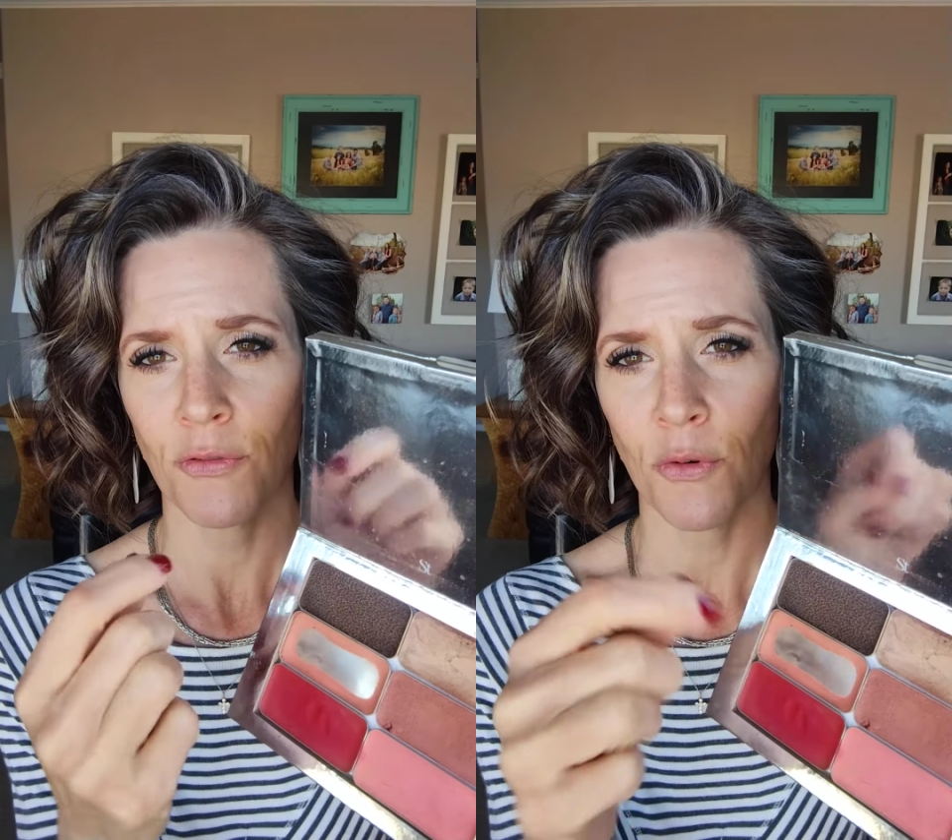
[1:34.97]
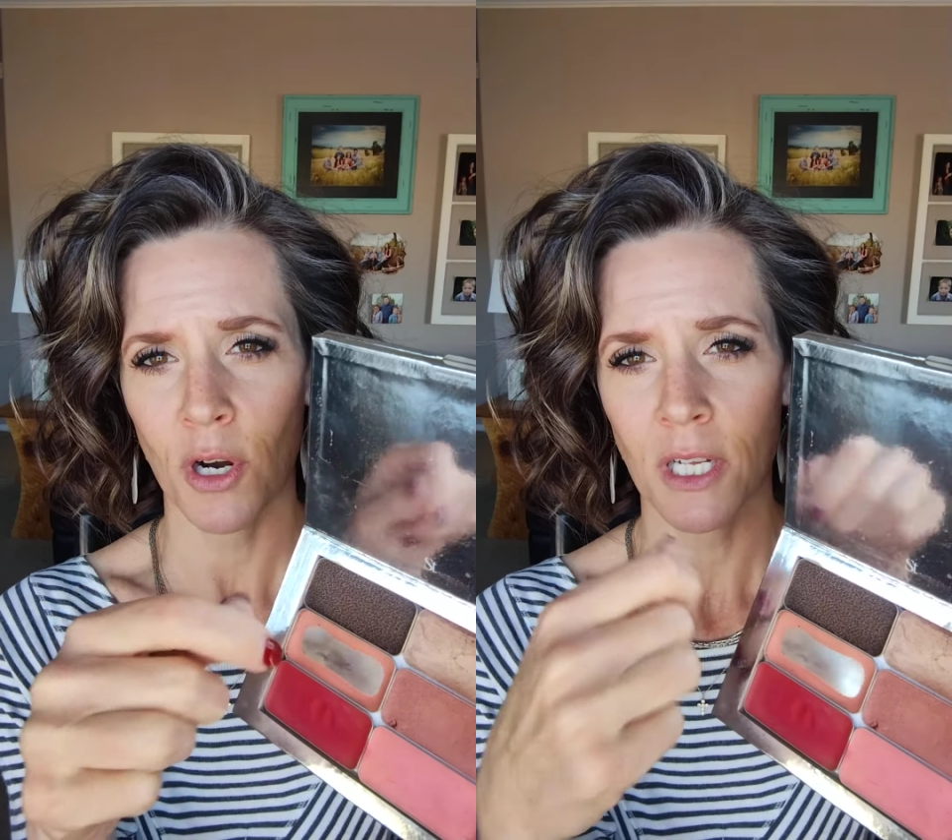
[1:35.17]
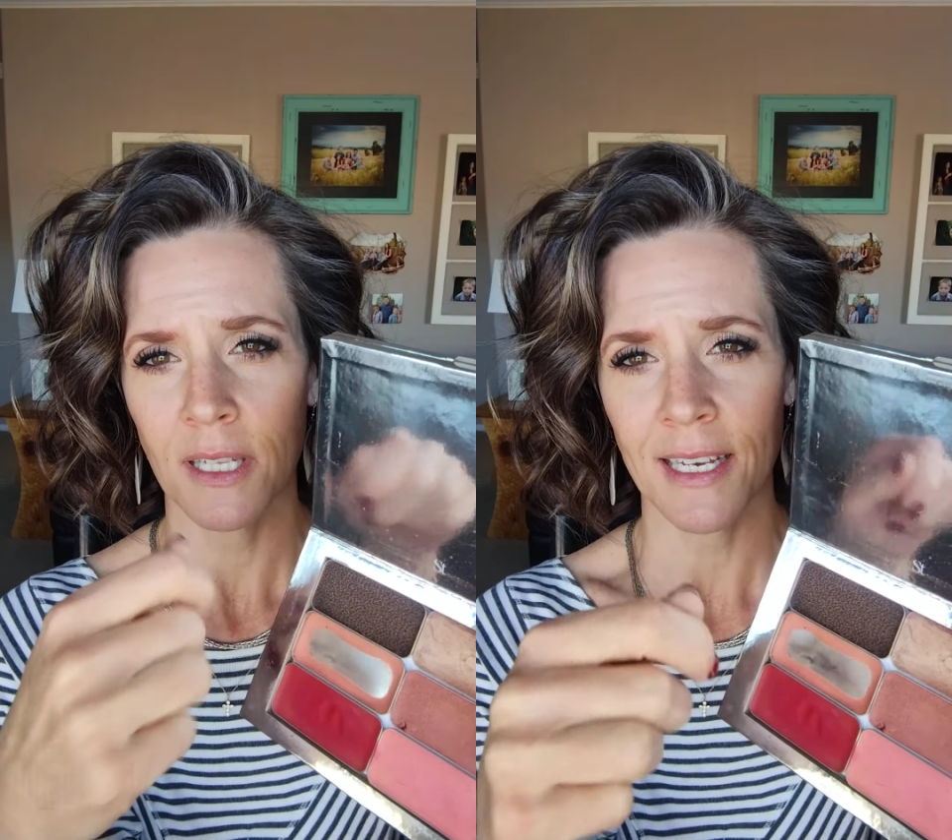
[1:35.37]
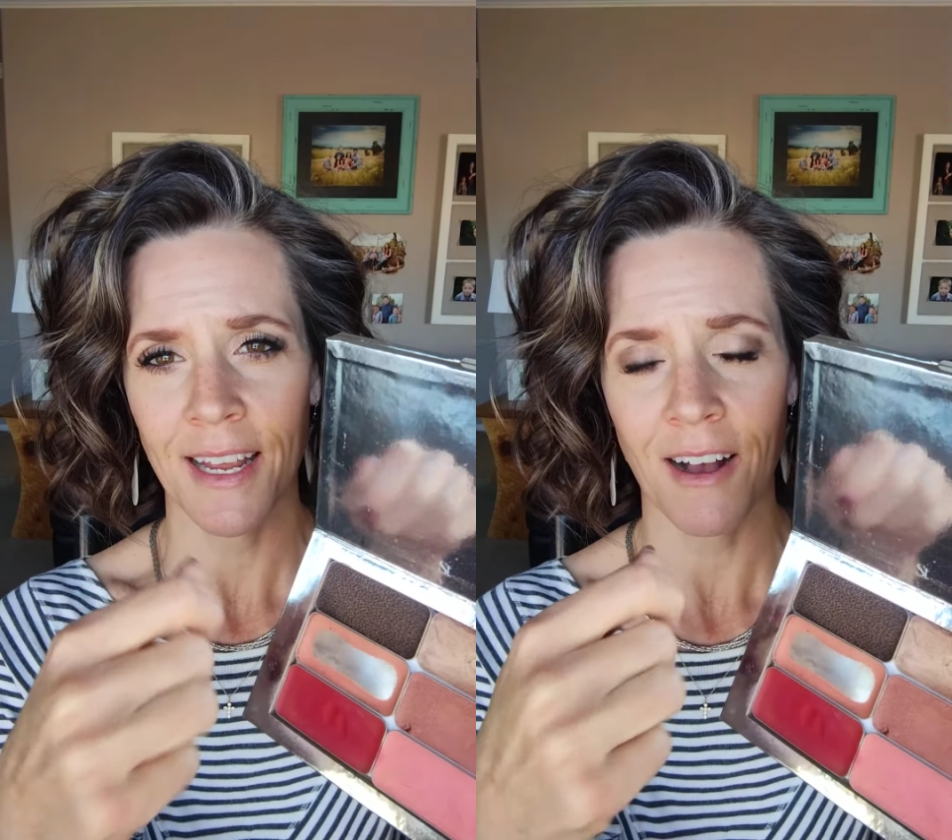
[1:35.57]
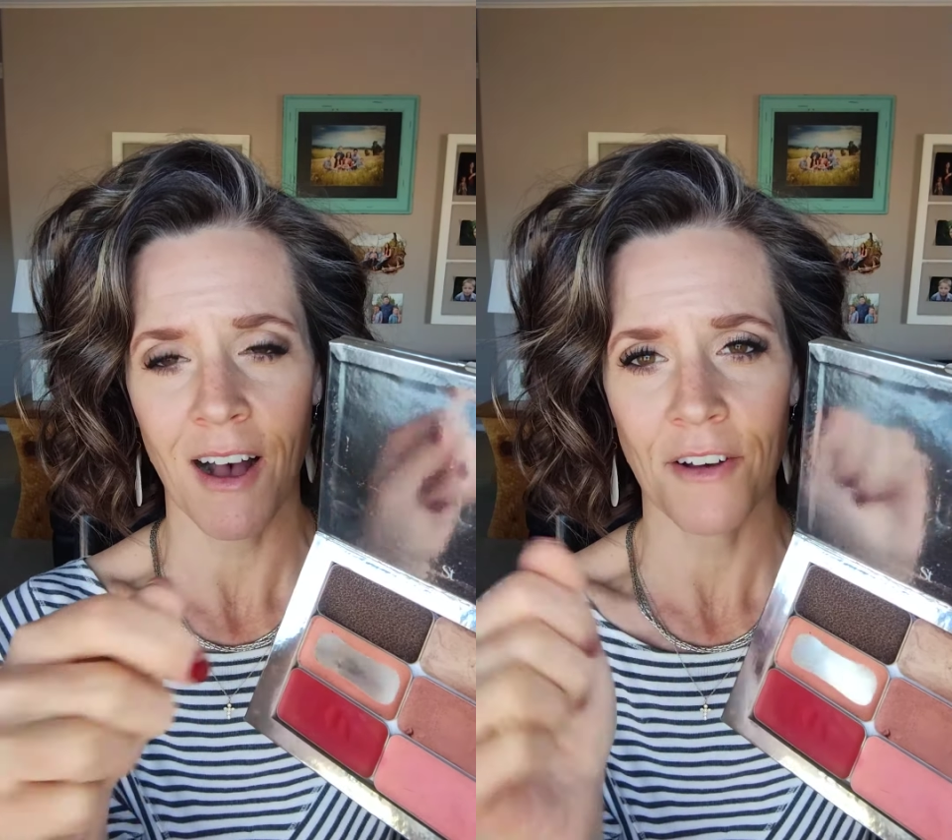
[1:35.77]
for
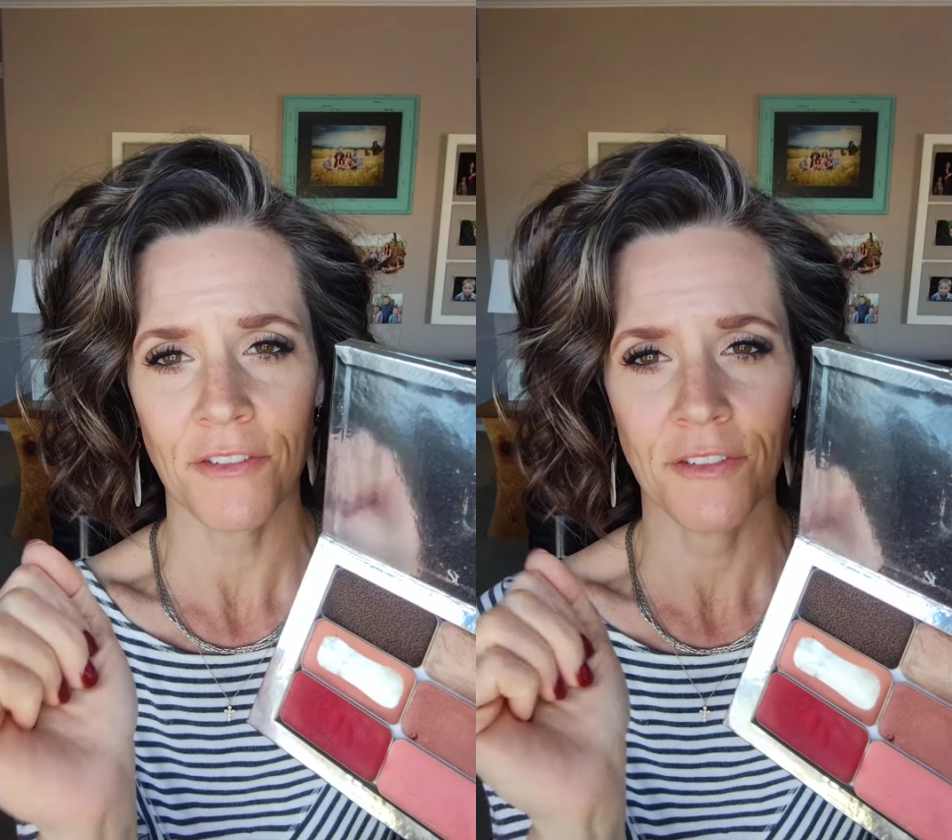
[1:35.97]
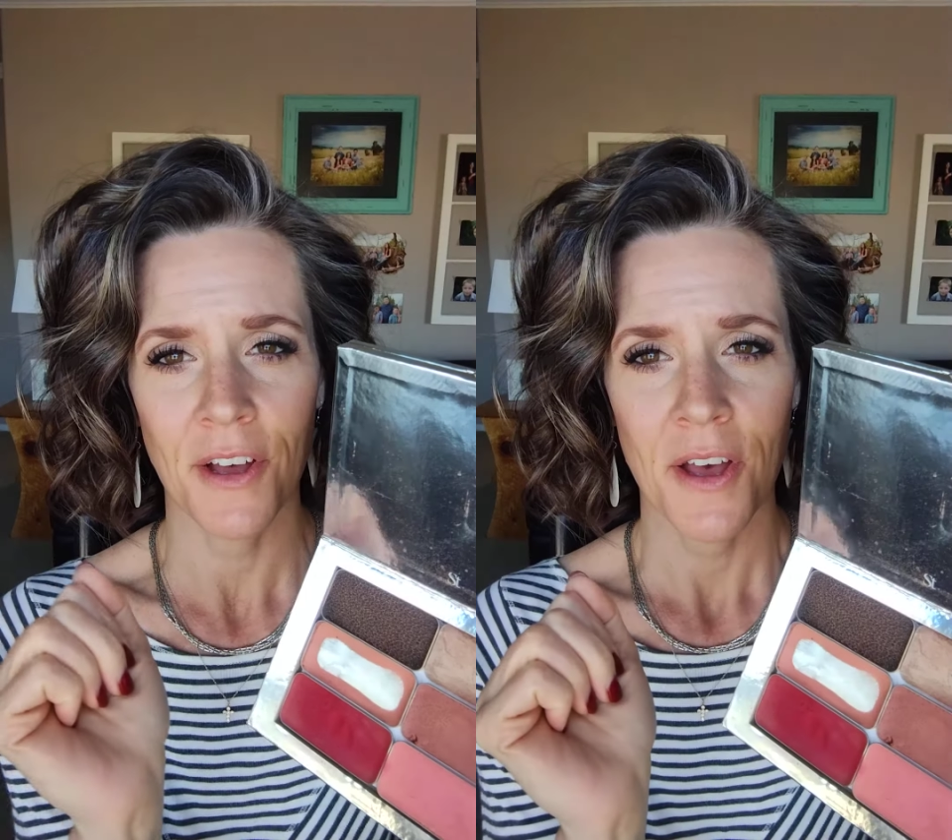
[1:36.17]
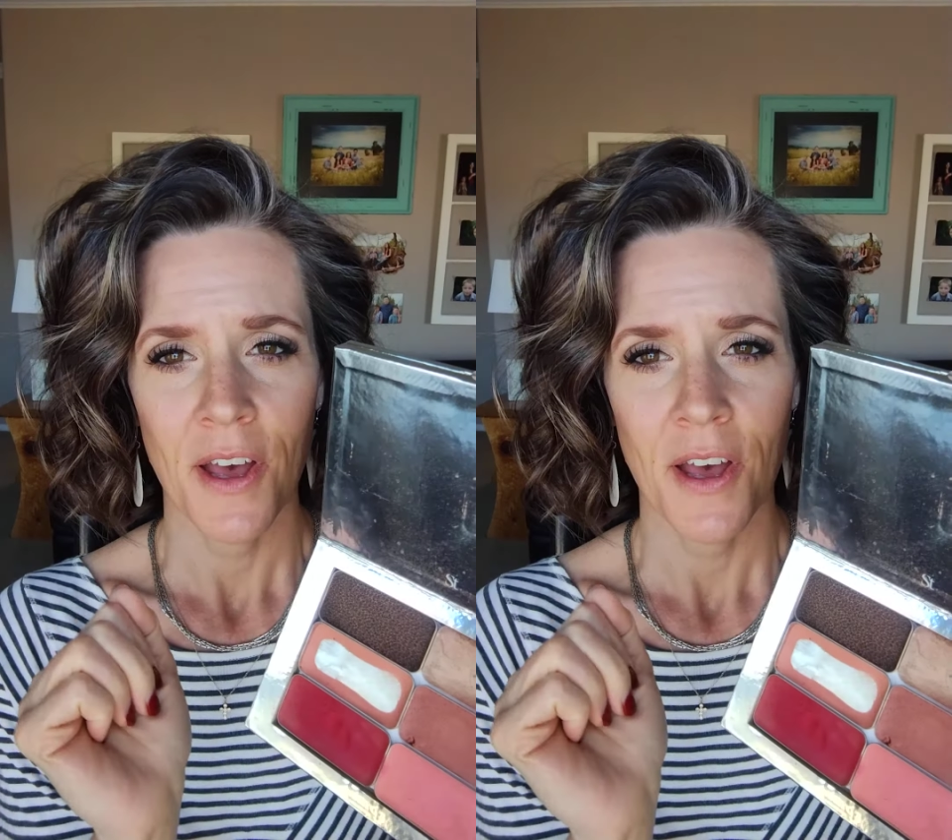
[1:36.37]
cleaning off